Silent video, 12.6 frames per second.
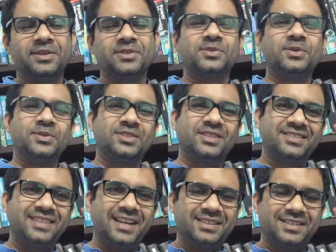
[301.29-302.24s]

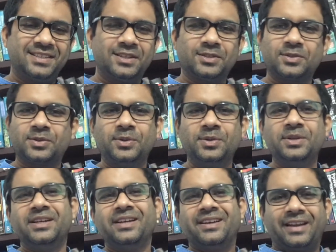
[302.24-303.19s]
resources that's in the school,
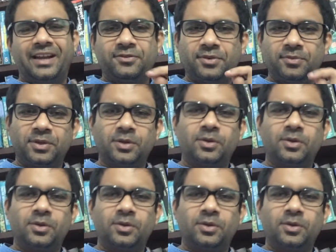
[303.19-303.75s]
right from the